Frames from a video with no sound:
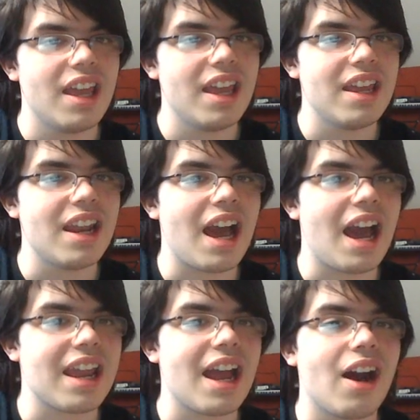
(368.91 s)
and
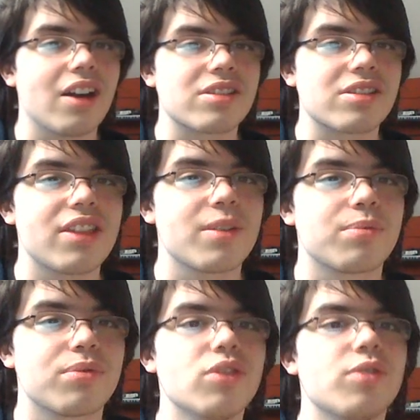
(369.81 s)
also have the
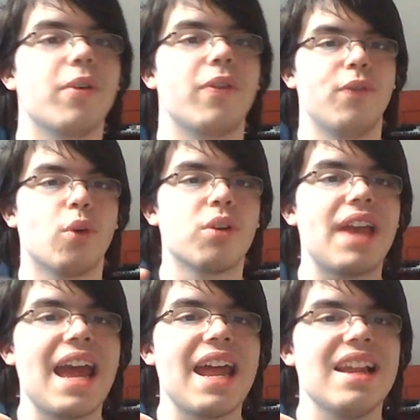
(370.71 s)
proof before
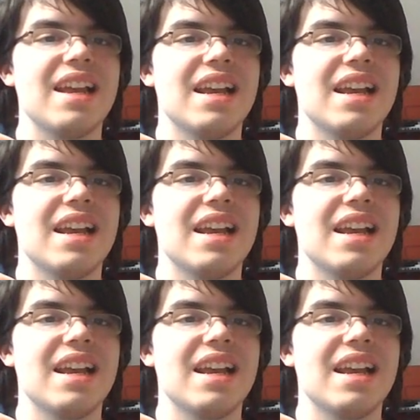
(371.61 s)
that